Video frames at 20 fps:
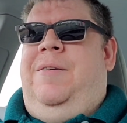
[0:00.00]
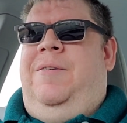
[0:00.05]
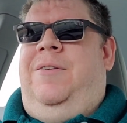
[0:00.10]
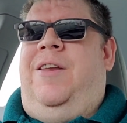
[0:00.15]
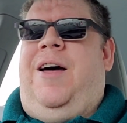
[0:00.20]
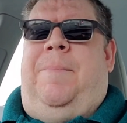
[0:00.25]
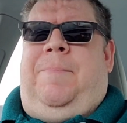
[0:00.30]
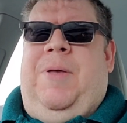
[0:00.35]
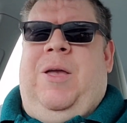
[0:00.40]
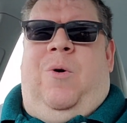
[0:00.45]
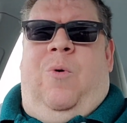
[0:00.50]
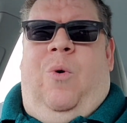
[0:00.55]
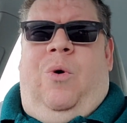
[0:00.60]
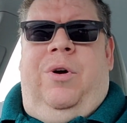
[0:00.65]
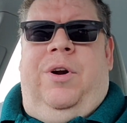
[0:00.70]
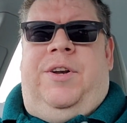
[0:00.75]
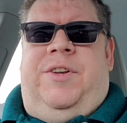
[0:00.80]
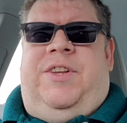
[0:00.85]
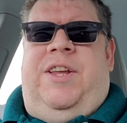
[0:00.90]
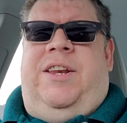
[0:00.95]
not be
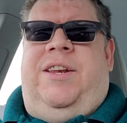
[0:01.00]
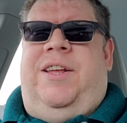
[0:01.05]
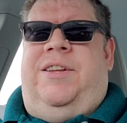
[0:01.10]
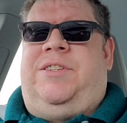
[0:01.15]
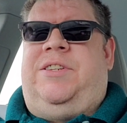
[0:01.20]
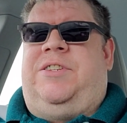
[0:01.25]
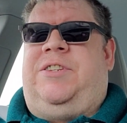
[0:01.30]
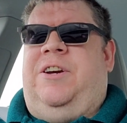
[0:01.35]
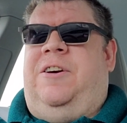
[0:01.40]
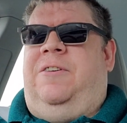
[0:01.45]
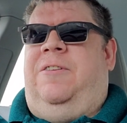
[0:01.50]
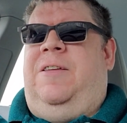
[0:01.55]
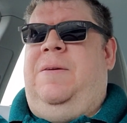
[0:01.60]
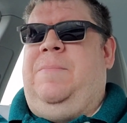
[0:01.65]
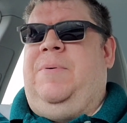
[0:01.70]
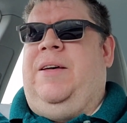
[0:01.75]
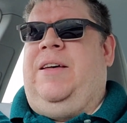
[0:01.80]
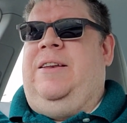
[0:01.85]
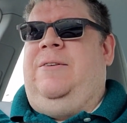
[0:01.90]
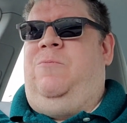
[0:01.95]
quarantined necessarily,
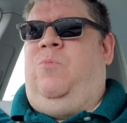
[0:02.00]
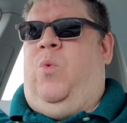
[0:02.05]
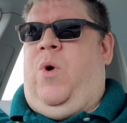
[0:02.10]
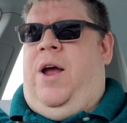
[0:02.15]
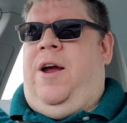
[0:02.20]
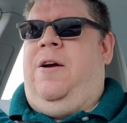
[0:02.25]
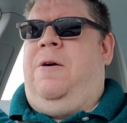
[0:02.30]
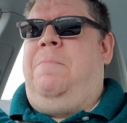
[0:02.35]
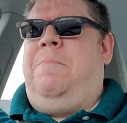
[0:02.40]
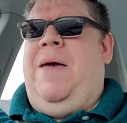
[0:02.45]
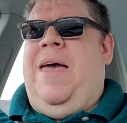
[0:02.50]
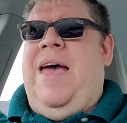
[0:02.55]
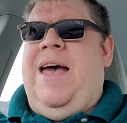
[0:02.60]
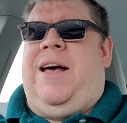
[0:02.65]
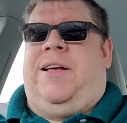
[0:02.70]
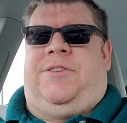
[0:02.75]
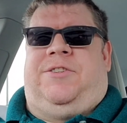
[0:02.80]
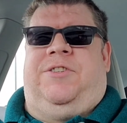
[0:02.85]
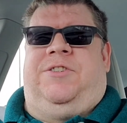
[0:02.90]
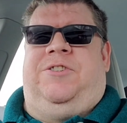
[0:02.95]
but wear
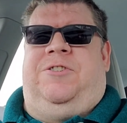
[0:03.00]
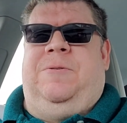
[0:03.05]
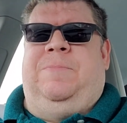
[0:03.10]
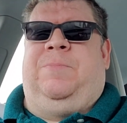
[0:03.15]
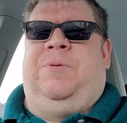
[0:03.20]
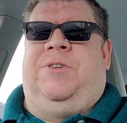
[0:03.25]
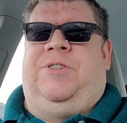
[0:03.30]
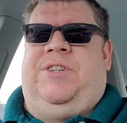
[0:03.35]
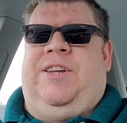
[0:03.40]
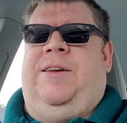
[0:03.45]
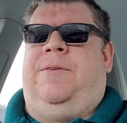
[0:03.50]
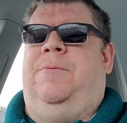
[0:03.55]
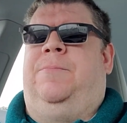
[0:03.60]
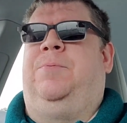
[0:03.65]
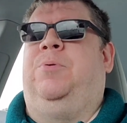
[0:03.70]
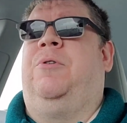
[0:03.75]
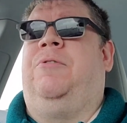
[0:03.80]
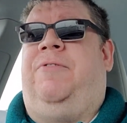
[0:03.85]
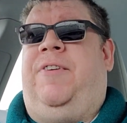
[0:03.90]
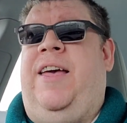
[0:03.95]
masks to
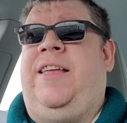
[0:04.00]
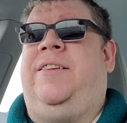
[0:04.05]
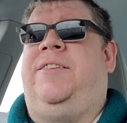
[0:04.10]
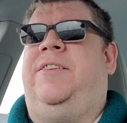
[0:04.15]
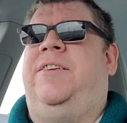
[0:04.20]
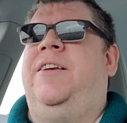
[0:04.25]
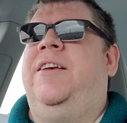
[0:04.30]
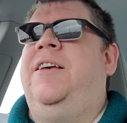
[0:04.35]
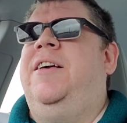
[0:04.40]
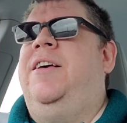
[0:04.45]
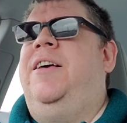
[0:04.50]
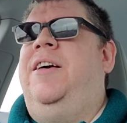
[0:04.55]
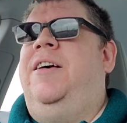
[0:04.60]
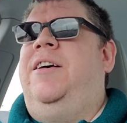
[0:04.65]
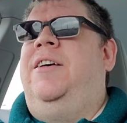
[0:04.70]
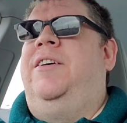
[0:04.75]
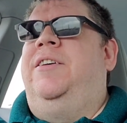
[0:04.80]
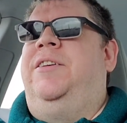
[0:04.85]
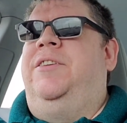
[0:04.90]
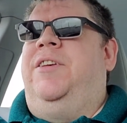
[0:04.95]
prevent
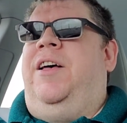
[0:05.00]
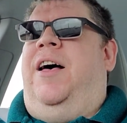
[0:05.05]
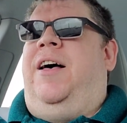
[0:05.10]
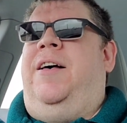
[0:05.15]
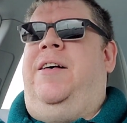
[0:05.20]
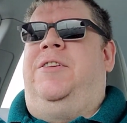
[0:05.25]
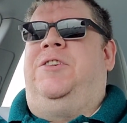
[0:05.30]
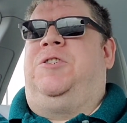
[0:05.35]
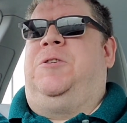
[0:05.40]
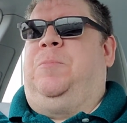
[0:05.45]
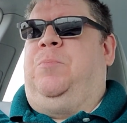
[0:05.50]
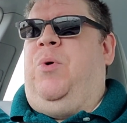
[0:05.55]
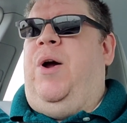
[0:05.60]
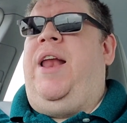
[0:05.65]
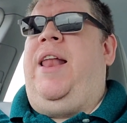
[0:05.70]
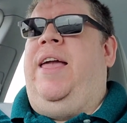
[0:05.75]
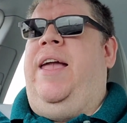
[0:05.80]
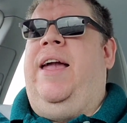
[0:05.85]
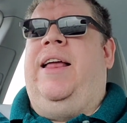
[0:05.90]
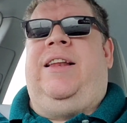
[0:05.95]

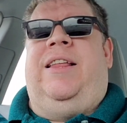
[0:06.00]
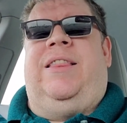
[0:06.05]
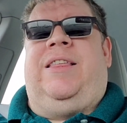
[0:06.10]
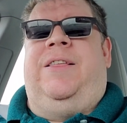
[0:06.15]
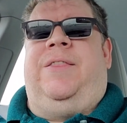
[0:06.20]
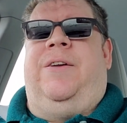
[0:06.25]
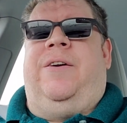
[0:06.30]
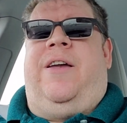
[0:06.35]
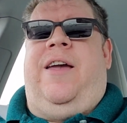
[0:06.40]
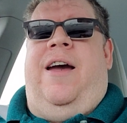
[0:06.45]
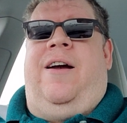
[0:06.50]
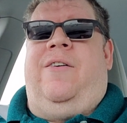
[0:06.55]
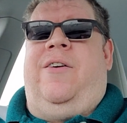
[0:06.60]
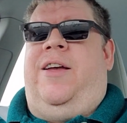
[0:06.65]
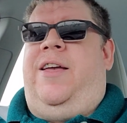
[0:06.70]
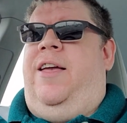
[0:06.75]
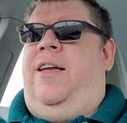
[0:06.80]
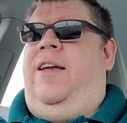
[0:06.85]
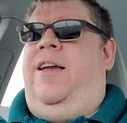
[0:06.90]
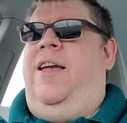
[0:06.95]
spreading anything they're
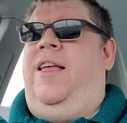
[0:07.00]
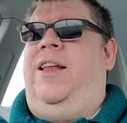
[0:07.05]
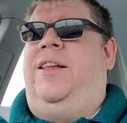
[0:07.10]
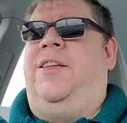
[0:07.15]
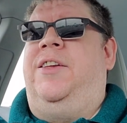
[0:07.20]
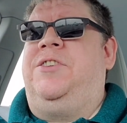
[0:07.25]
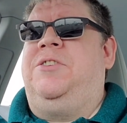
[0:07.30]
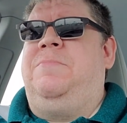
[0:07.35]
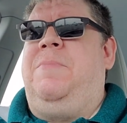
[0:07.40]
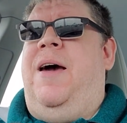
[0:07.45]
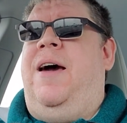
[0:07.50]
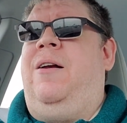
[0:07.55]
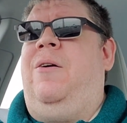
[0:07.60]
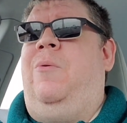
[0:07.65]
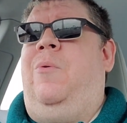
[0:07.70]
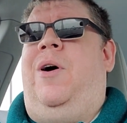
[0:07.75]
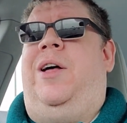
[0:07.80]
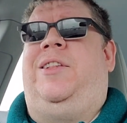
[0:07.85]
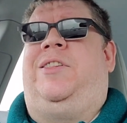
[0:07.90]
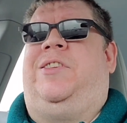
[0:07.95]
carrying. And it doesn't matter
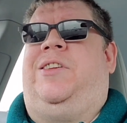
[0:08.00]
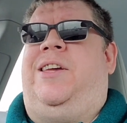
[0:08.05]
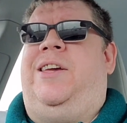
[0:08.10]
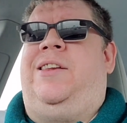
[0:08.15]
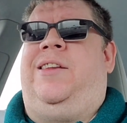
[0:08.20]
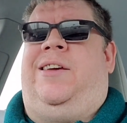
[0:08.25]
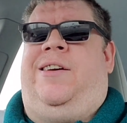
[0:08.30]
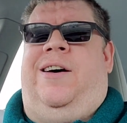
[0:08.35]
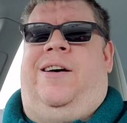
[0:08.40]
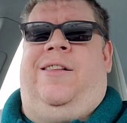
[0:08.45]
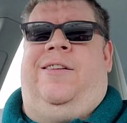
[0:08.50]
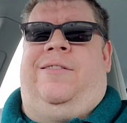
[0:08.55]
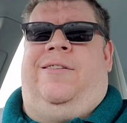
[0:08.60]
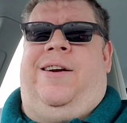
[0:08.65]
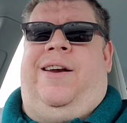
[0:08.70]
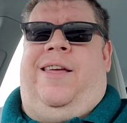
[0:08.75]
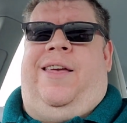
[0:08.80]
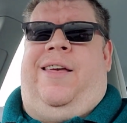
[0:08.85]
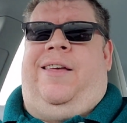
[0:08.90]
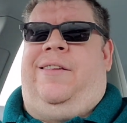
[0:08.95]
what skin color
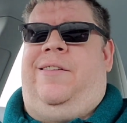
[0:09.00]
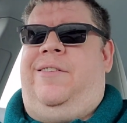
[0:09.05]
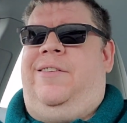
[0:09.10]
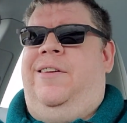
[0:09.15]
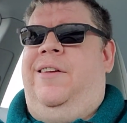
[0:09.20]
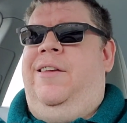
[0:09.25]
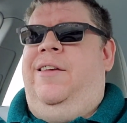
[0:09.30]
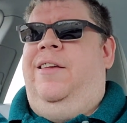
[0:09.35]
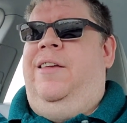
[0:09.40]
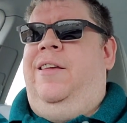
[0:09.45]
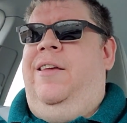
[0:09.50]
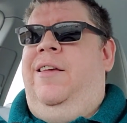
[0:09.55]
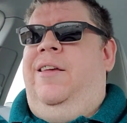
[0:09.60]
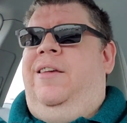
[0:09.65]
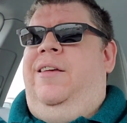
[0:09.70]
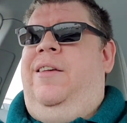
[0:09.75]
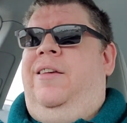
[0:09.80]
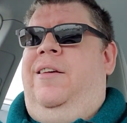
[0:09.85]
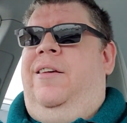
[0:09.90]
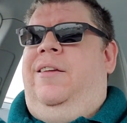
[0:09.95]
it is.
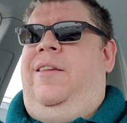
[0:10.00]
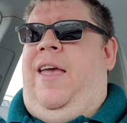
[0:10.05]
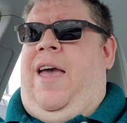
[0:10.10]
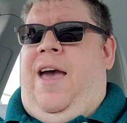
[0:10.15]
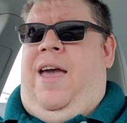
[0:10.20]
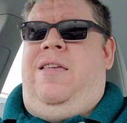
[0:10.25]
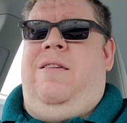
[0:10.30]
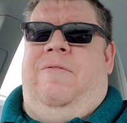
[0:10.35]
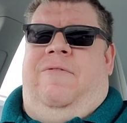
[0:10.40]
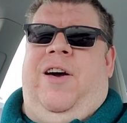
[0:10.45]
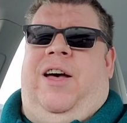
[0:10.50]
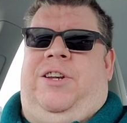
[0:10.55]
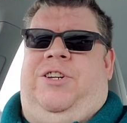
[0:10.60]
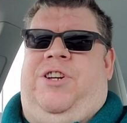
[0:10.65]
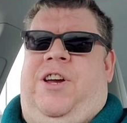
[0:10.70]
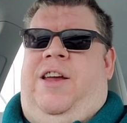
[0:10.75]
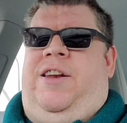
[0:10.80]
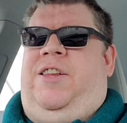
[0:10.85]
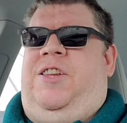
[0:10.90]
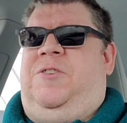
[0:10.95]
Yeah, you've got
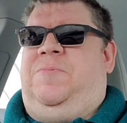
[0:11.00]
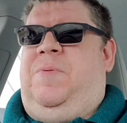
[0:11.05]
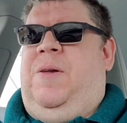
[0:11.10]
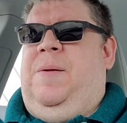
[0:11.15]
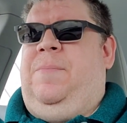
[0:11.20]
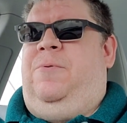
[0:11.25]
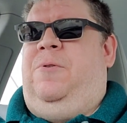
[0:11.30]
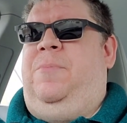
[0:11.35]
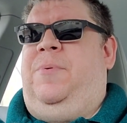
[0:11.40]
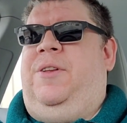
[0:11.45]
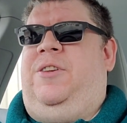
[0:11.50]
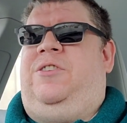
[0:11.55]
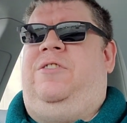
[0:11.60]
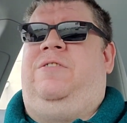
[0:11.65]
Chinese people, but